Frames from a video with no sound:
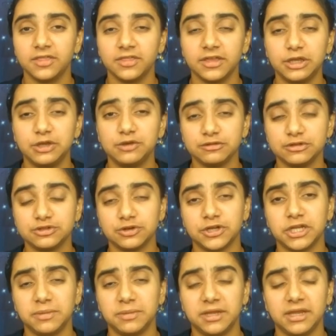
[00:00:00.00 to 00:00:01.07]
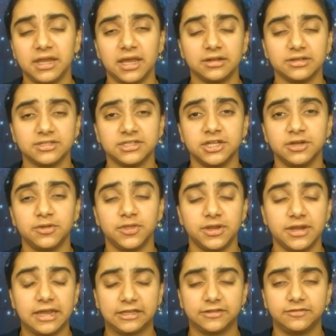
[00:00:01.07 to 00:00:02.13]
Thank you for joining me, and I'll see you in the
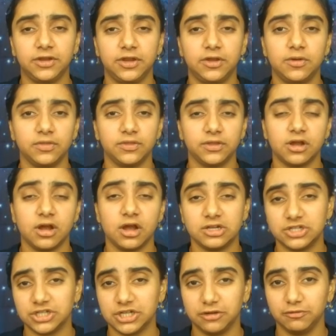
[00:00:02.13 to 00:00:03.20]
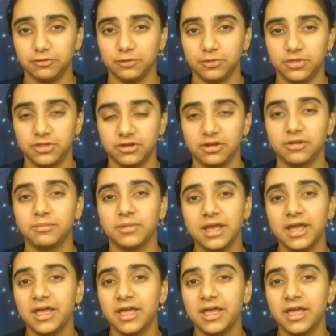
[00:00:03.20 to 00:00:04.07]
next video on the conjugate root theorem.